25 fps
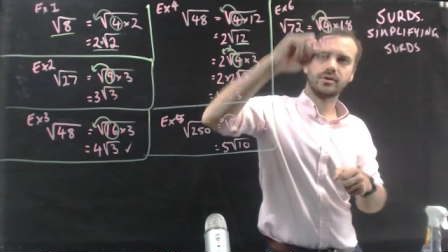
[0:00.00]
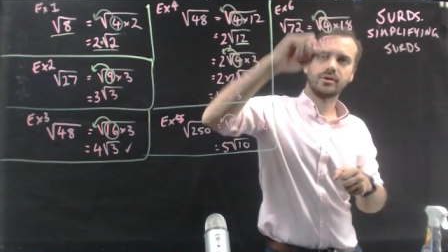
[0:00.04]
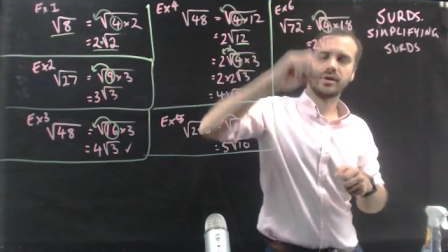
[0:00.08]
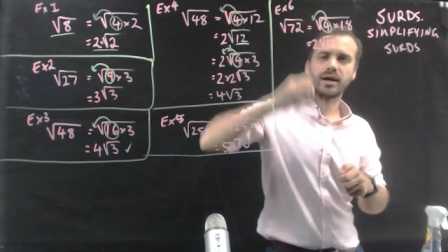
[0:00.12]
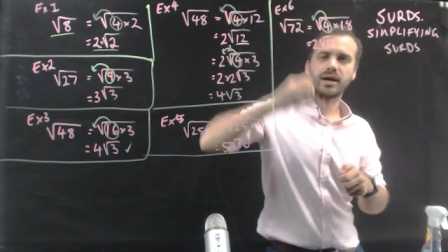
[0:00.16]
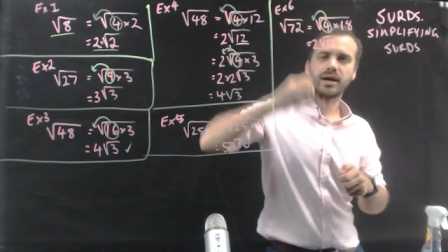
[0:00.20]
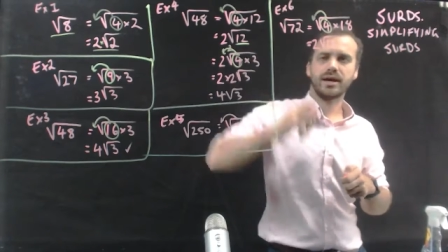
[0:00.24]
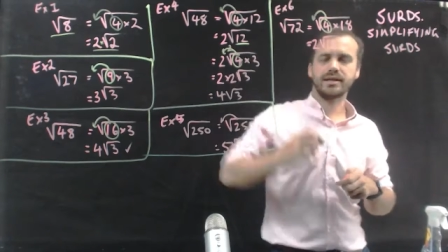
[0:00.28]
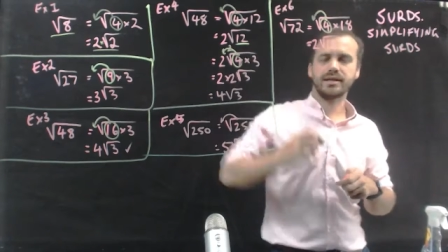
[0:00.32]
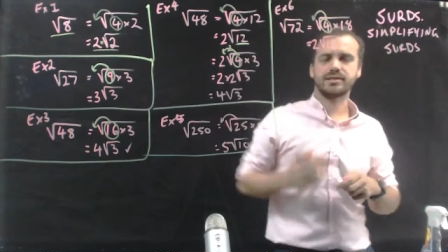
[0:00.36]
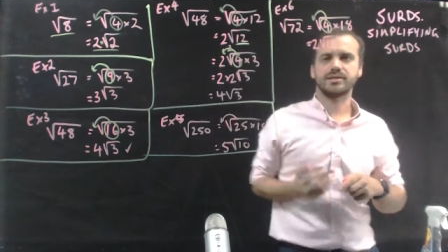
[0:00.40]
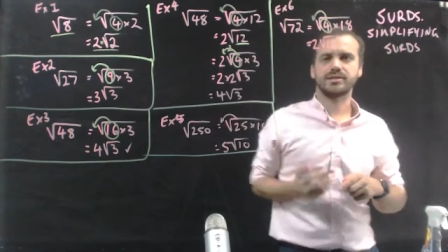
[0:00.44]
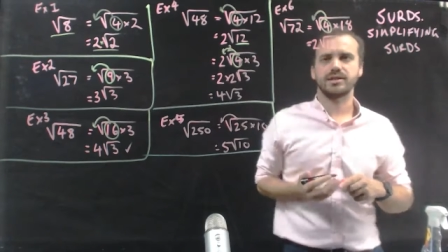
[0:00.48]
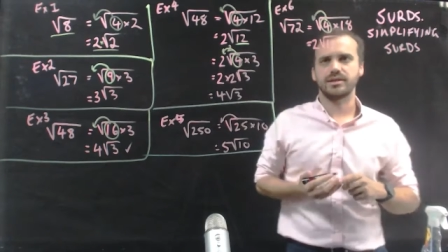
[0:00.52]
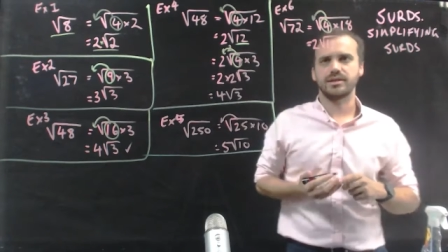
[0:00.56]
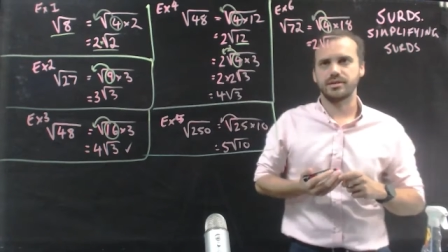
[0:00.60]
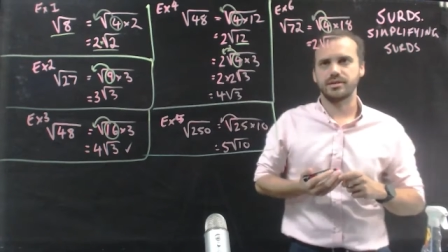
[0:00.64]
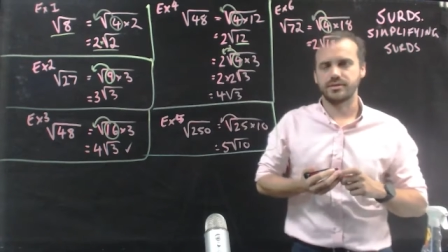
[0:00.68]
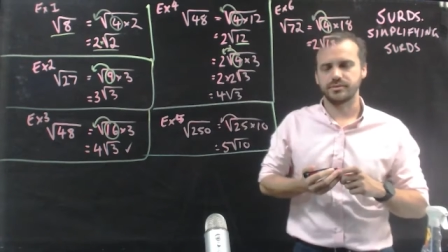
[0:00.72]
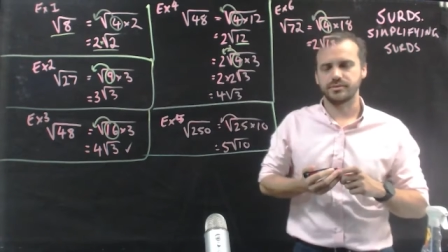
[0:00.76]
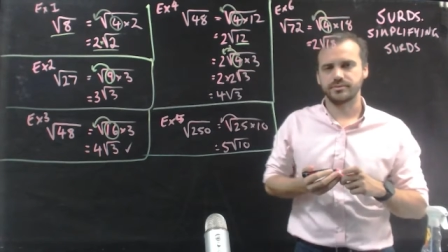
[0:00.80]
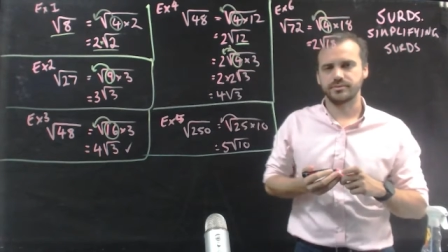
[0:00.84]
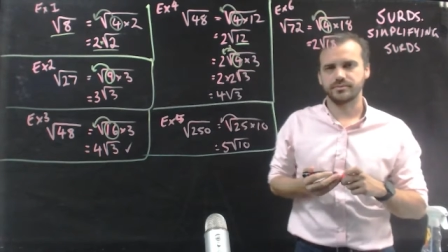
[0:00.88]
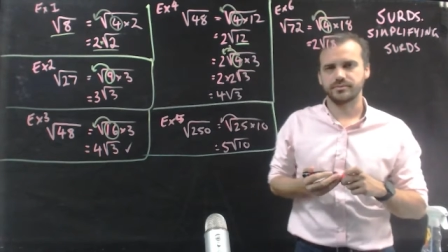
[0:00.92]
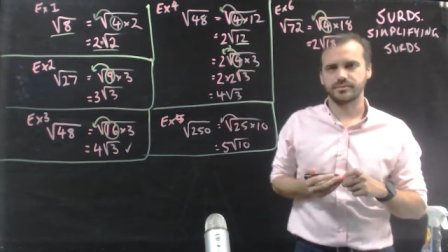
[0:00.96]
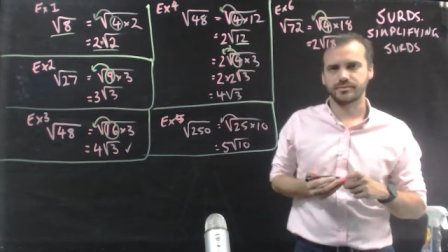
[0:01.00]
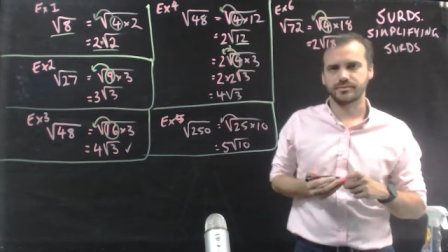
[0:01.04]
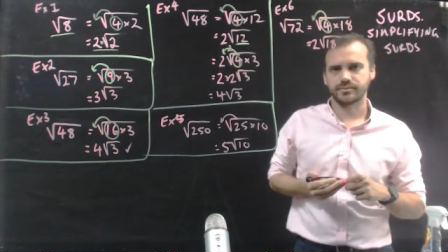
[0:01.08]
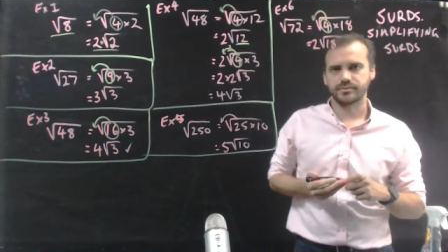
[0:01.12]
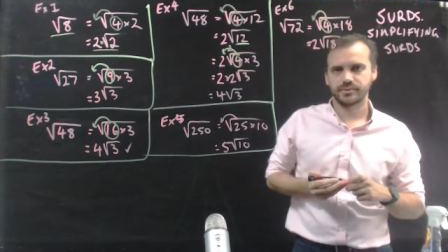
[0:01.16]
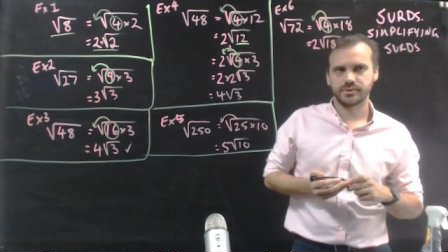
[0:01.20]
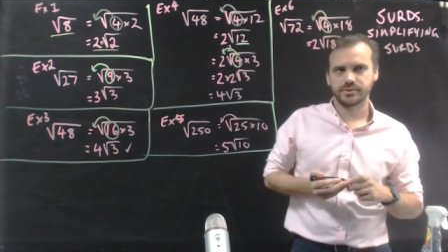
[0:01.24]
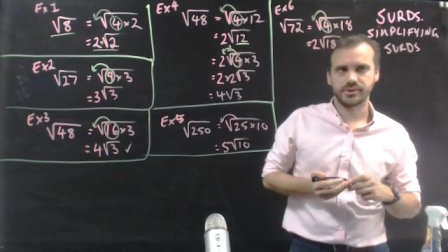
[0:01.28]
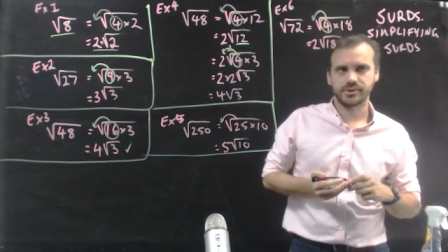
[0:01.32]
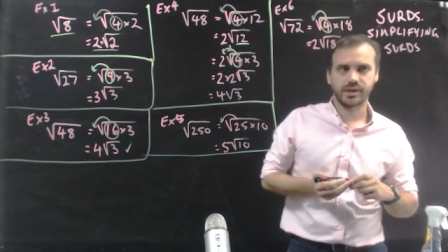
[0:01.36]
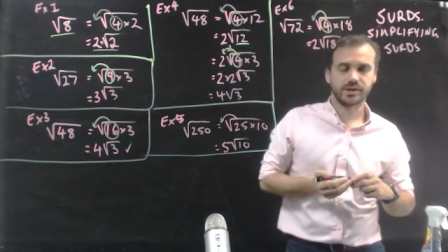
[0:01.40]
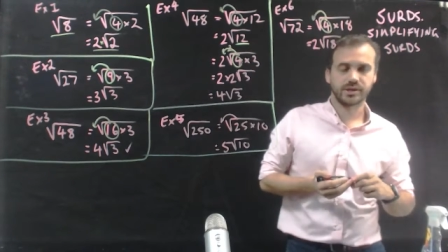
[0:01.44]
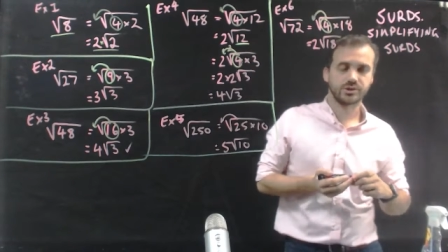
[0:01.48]
18.
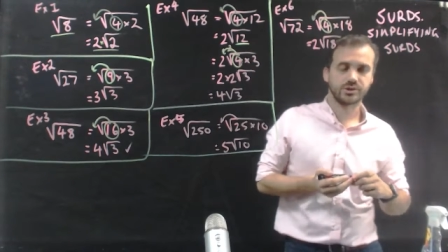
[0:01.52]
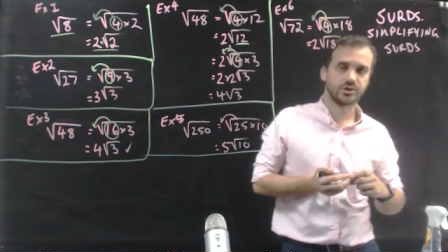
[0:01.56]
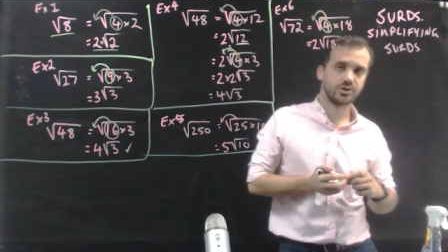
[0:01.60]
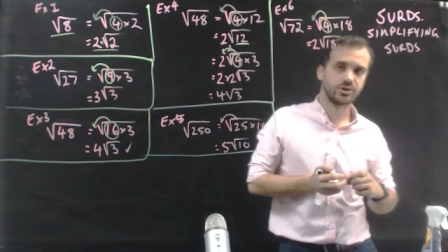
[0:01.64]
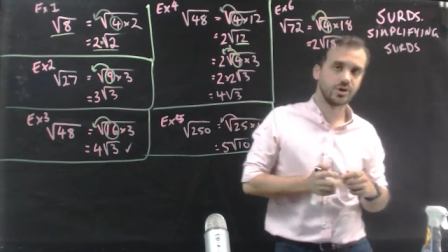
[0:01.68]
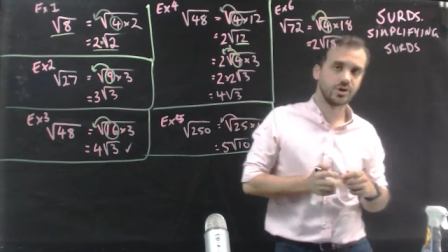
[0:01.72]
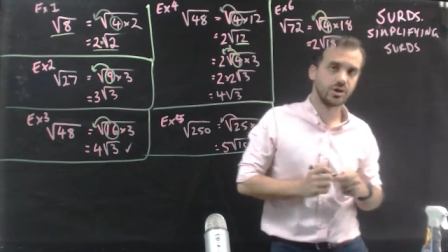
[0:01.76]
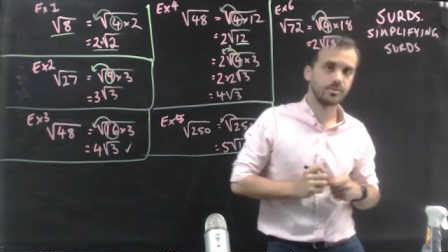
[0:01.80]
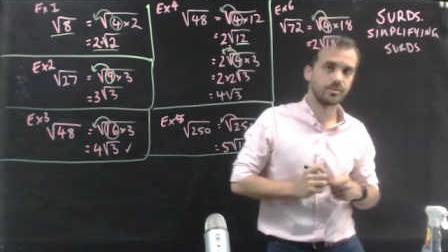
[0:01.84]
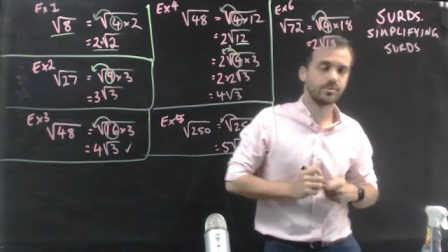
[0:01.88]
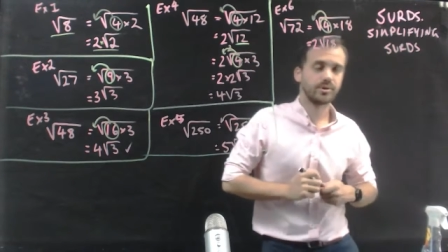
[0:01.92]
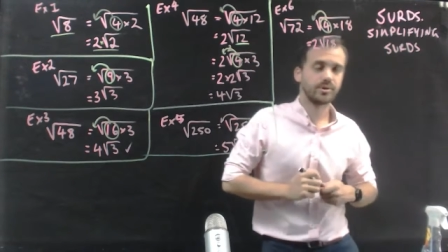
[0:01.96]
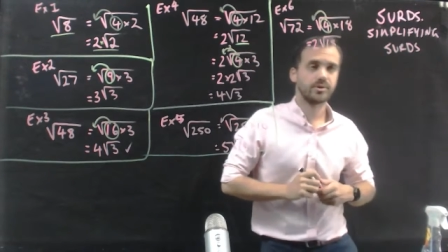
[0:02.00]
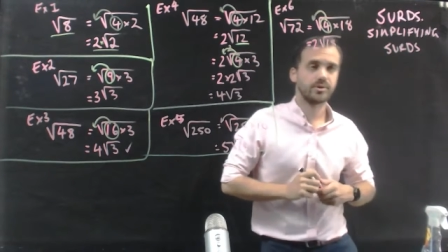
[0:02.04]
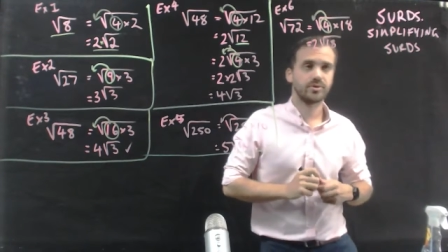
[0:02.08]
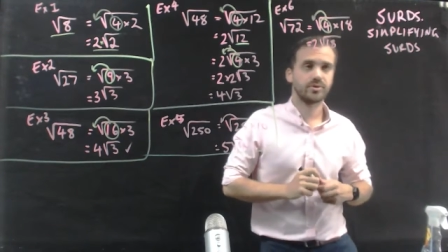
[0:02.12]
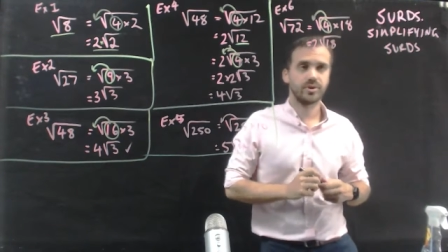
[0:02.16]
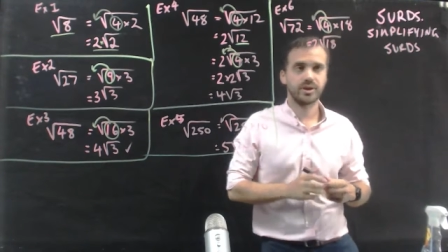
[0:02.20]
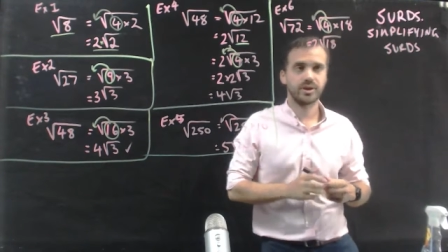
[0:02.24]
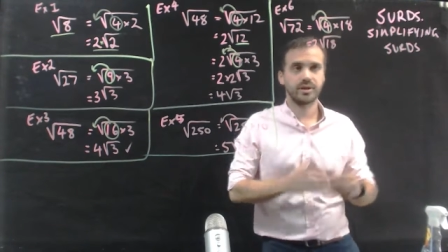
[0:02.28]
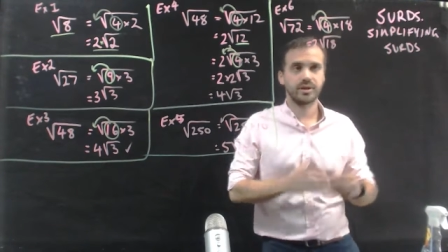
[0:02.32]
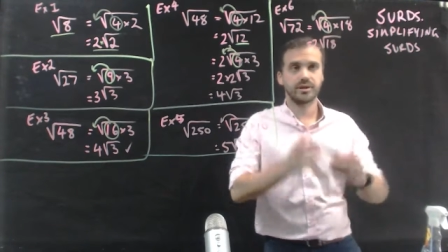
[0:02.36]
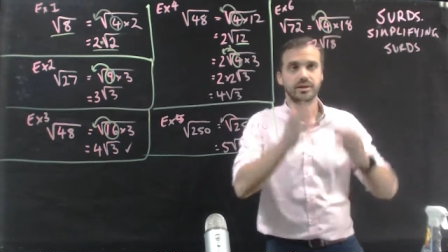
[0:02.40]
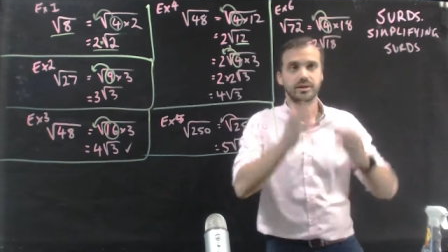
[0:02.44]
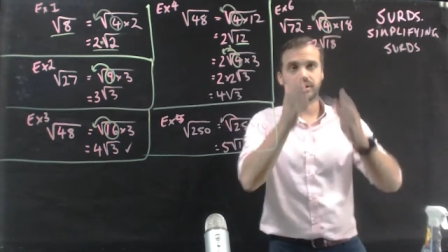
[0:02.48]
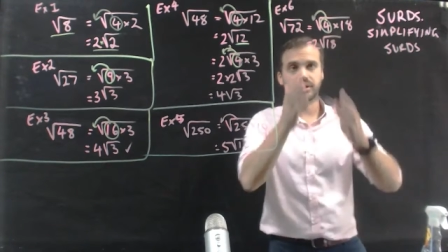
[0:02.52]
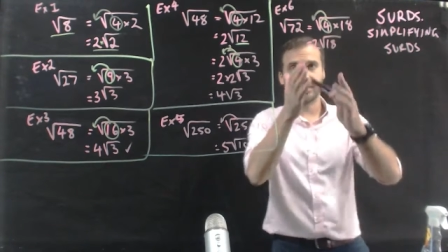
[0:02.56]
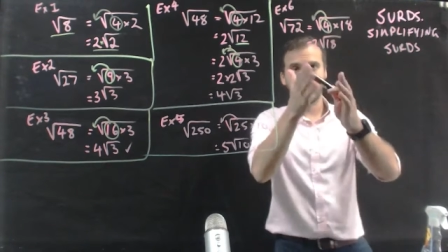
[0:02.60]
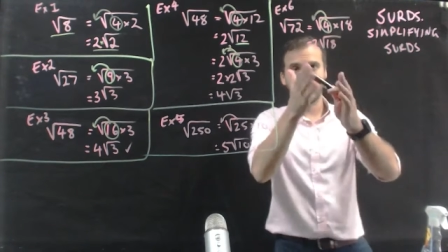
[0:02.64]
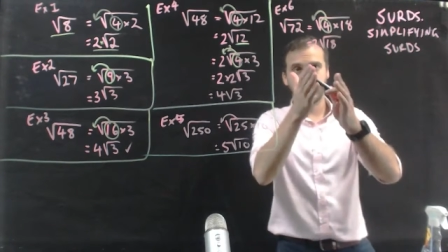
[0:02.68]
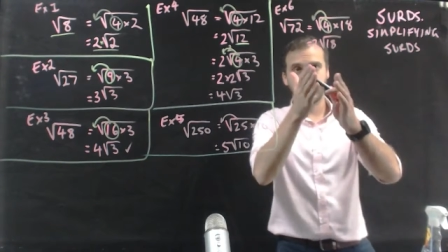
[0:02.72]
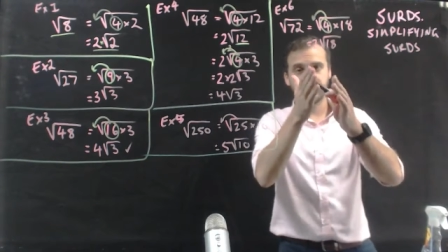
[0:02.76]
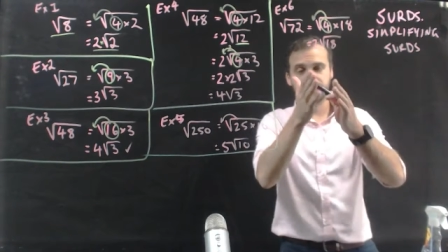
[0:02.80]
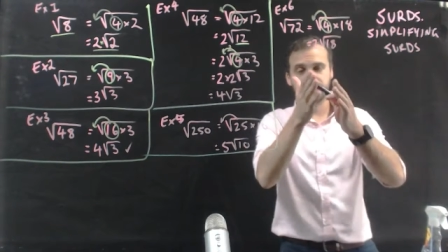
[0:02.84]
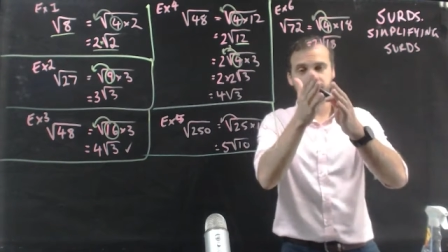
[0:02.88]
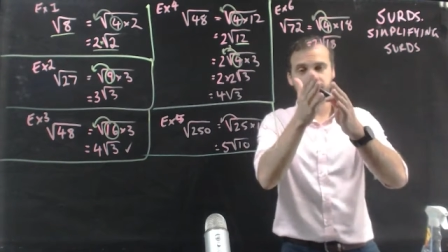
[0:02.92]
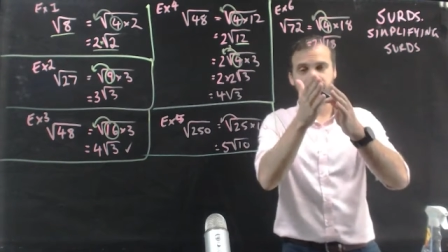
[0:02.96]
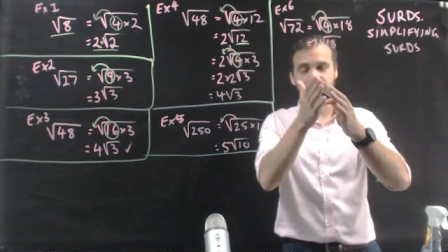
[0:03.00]
Now stop, think,
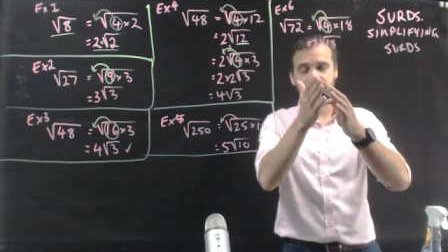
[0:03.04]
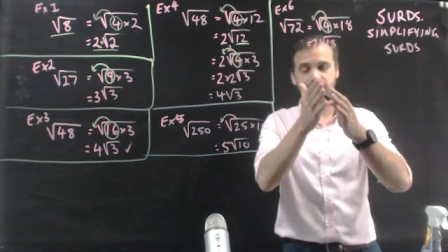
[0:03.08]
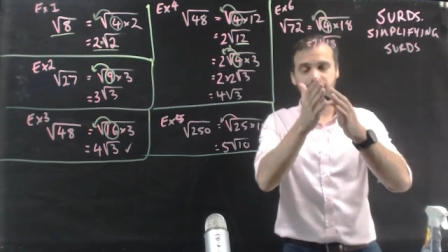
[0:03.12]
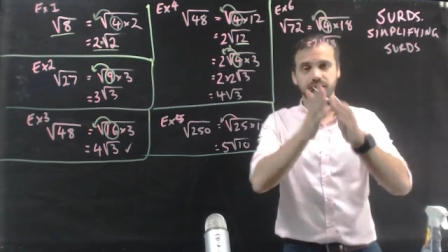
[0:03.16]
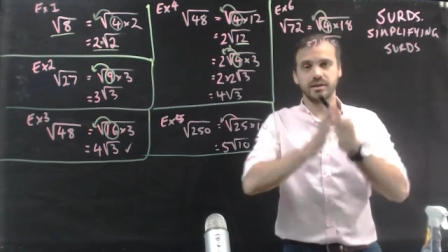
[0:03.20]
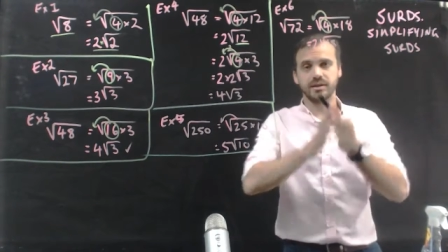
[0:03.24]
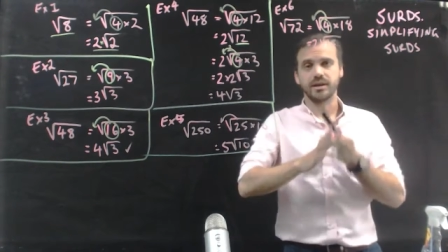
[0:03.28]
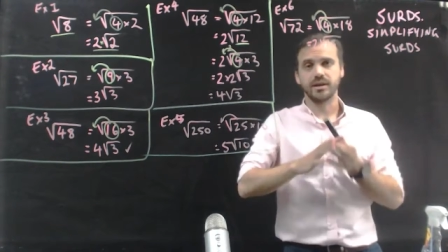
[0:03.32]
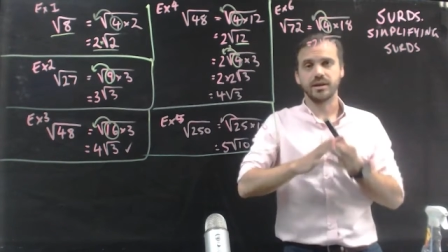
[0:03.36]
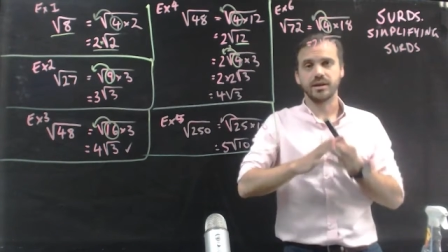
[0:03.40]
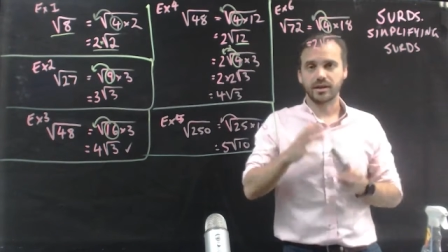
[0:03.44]
18.